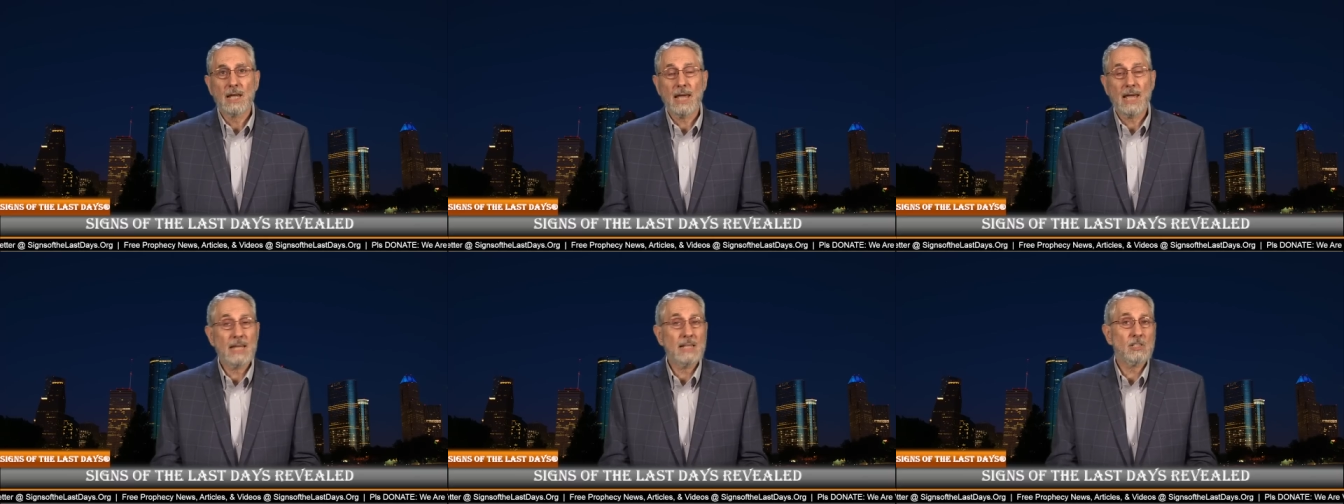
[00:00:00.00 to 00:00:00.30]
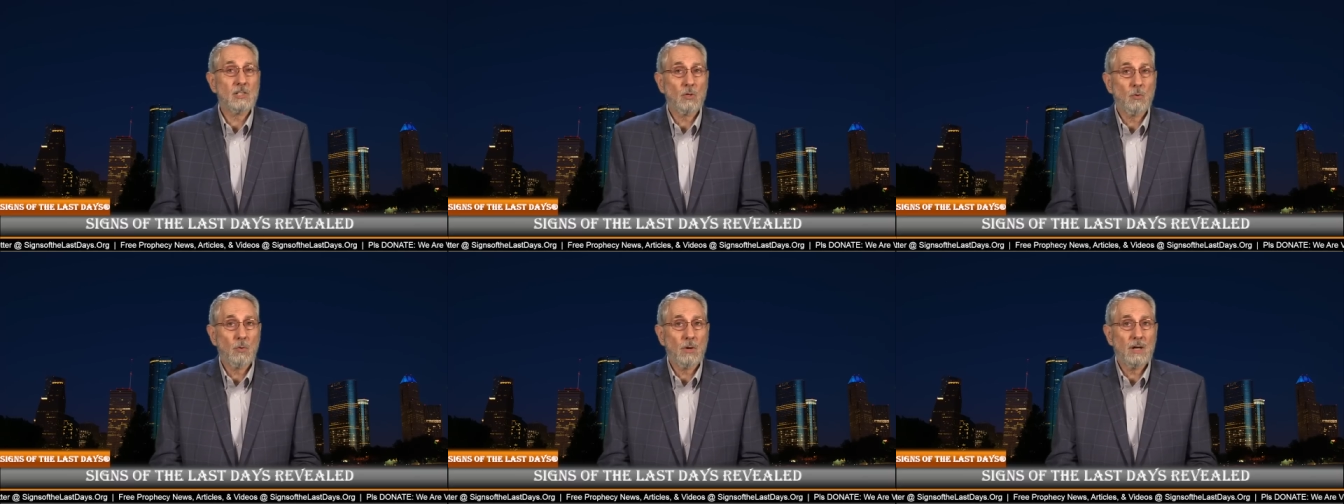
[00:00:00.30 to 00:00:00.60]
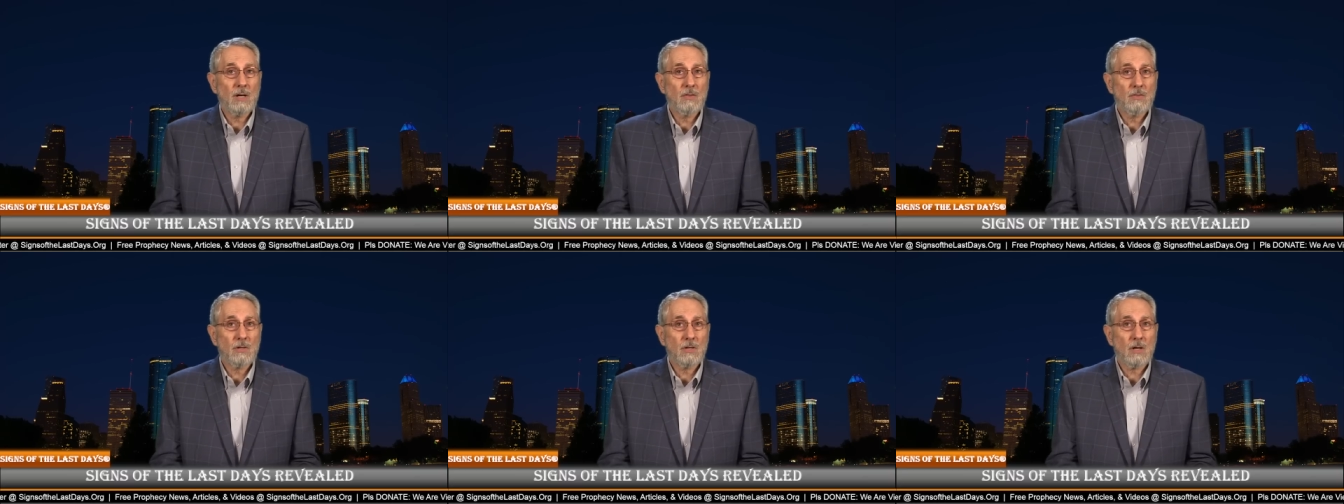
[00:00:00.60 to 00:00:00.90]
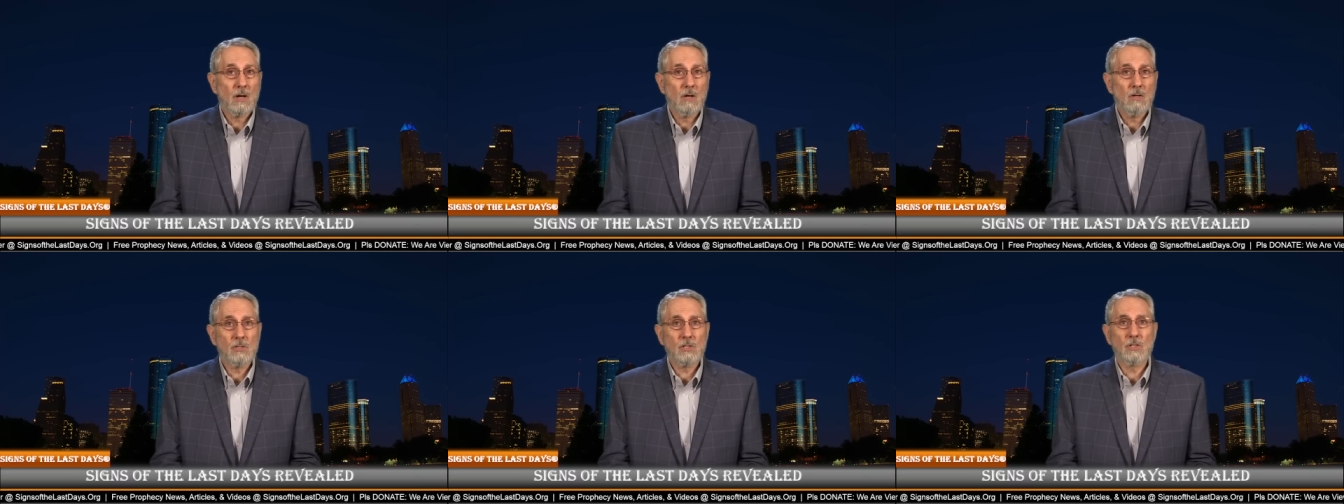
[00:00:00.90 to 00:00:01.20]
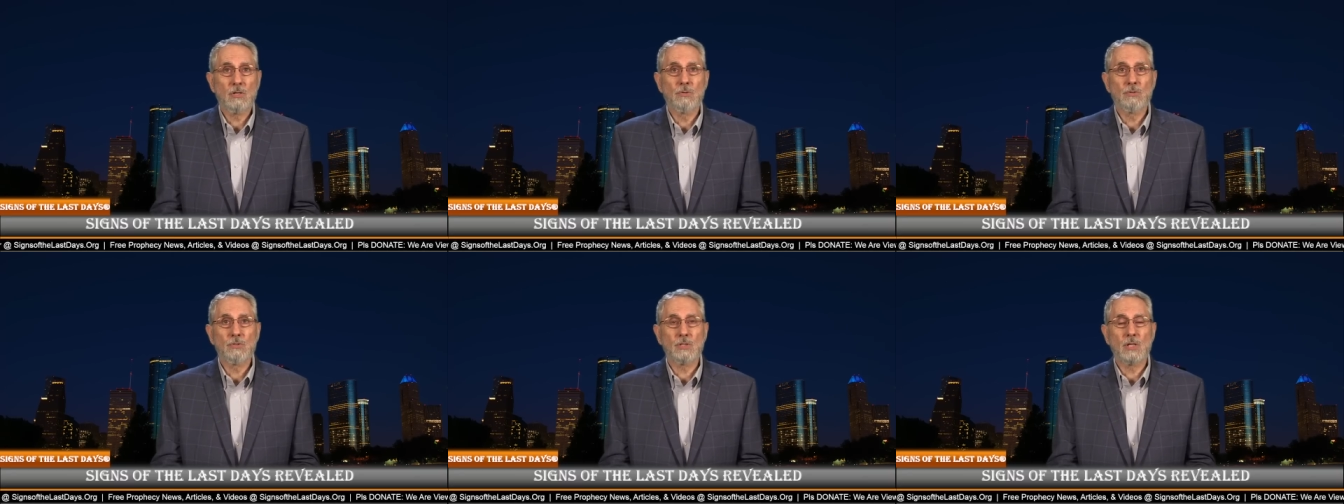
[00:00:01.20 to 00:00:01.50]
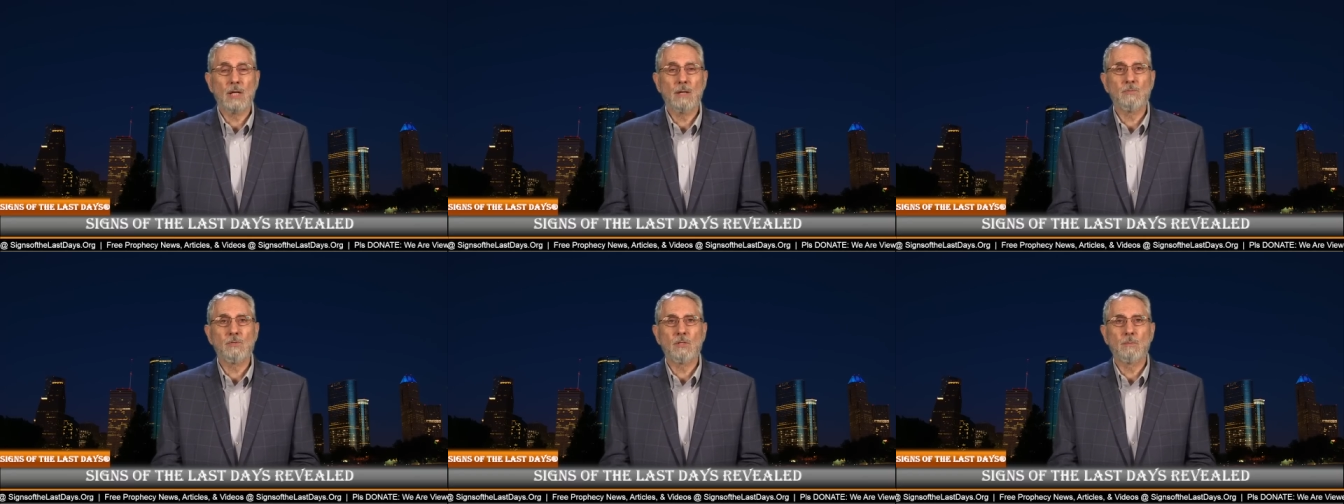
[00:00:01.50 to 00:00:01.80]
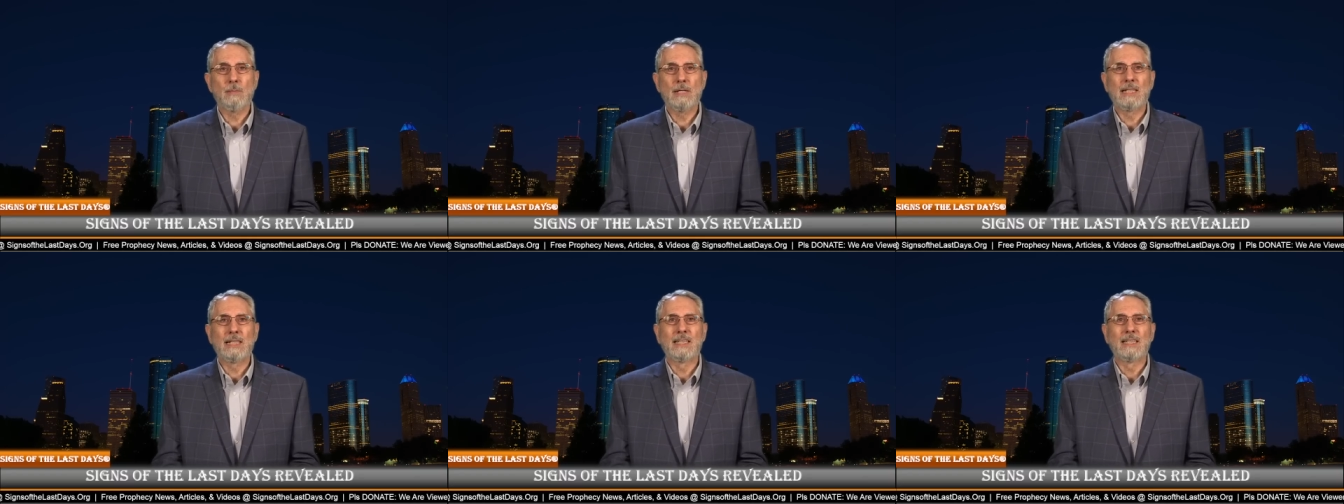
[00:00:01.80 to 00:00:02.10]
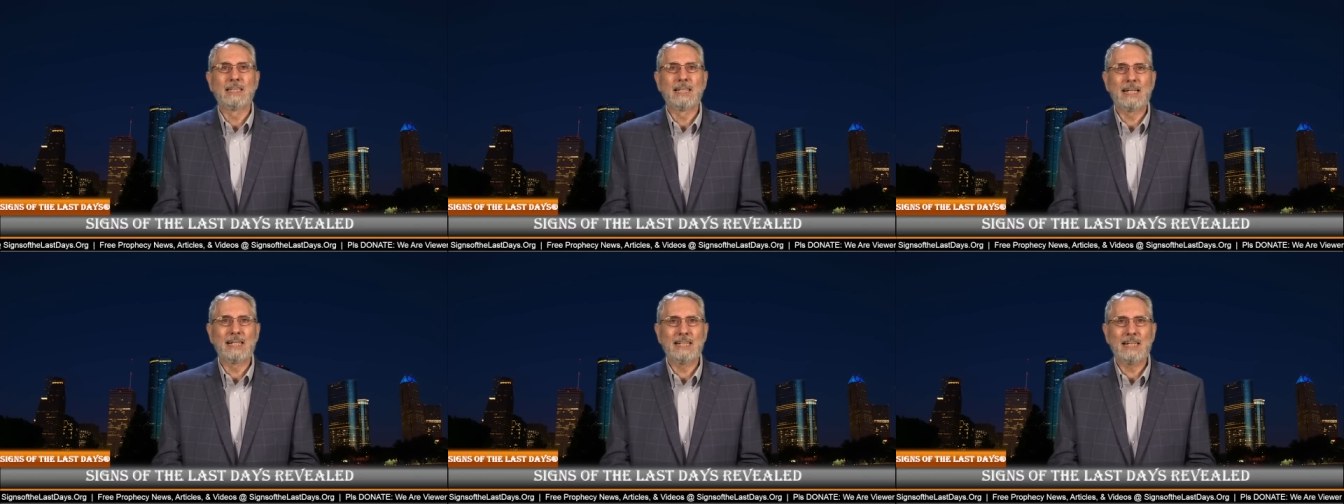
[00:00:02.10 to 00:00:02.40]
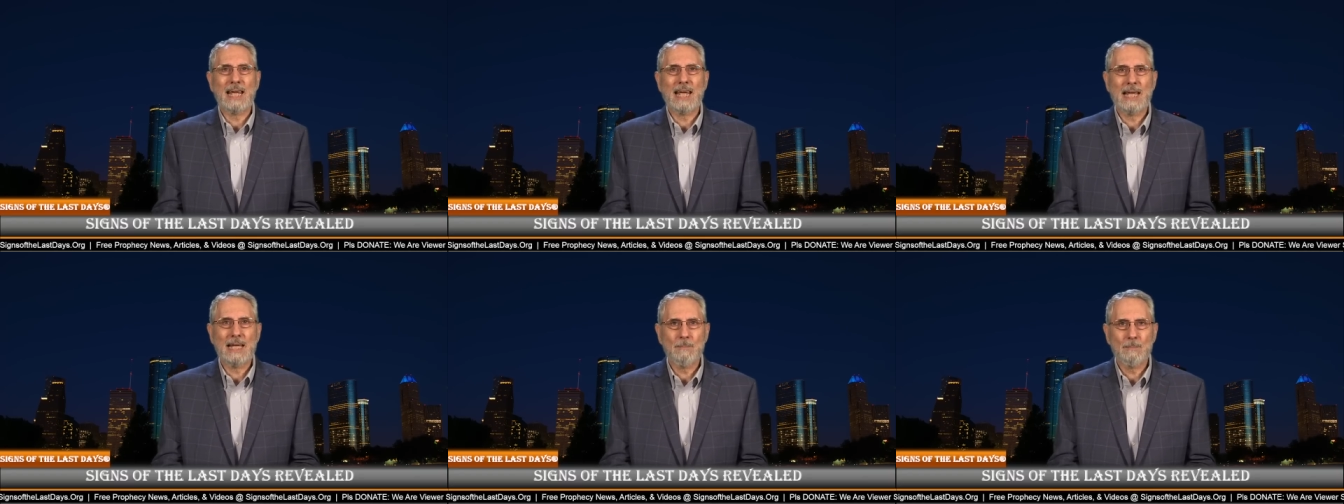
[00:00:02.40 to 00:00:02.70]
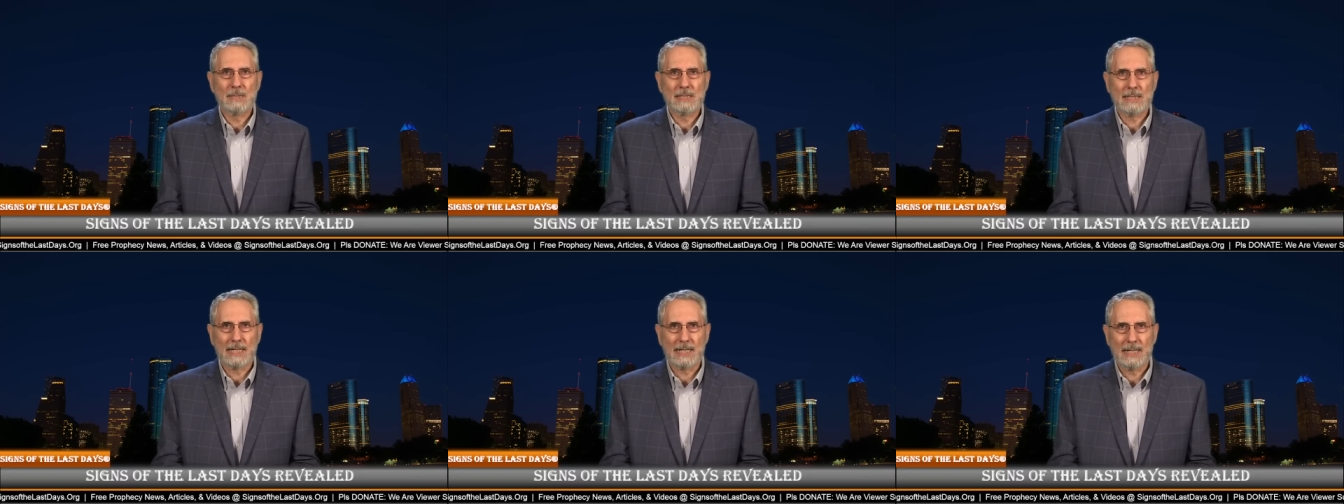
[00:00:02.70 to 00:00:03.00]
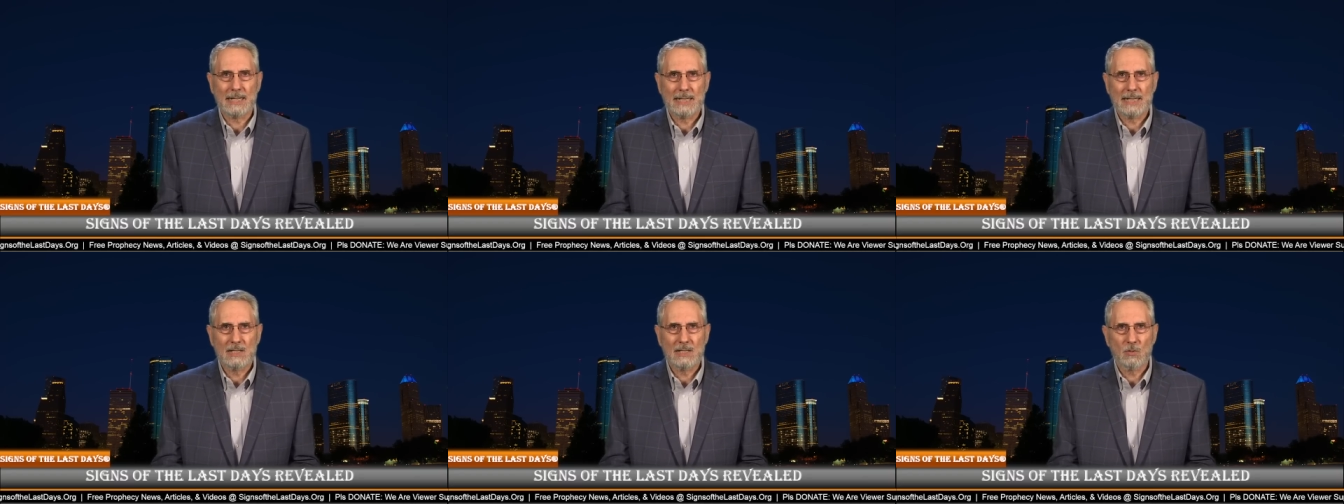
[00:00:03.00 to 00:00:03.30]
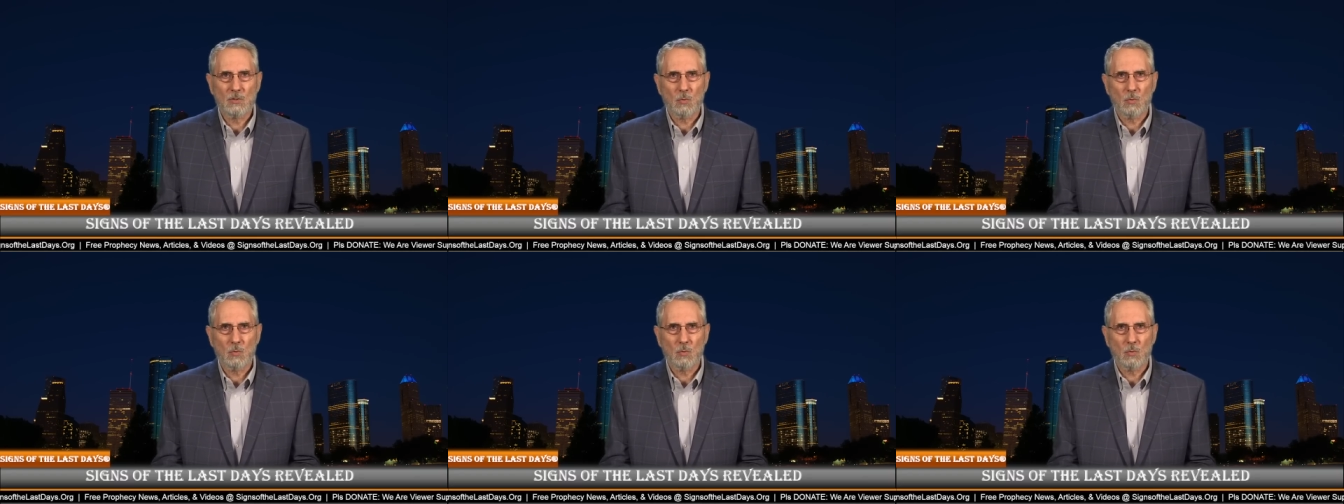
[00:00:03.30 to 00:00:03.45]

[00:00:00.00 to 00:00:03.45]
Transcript: And to where there also seems to be little appetite in the